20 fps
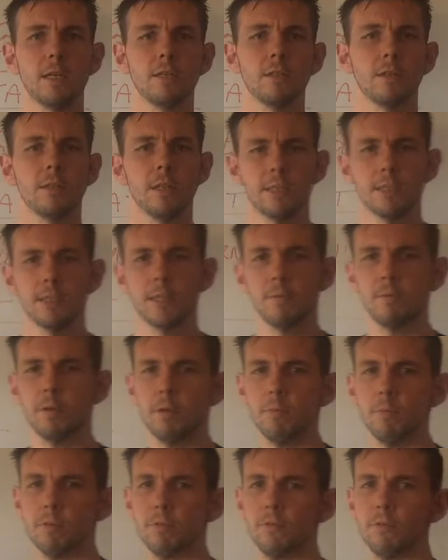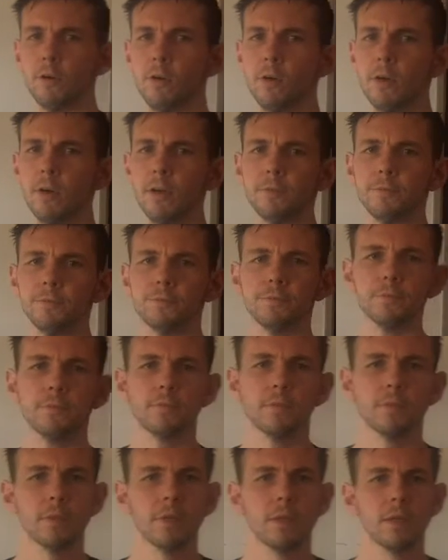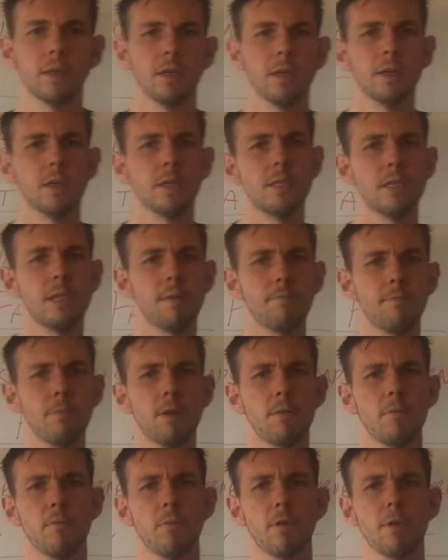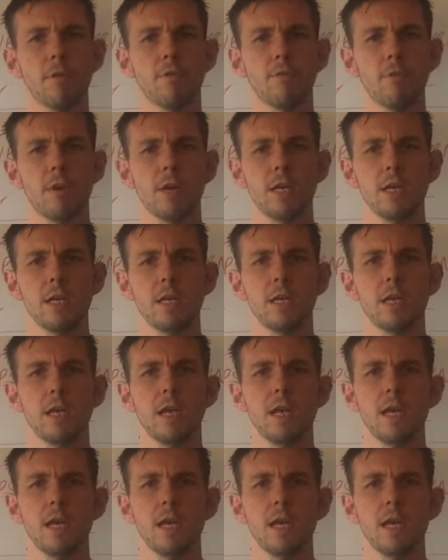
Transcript: So that's tip number 4. Tip number 3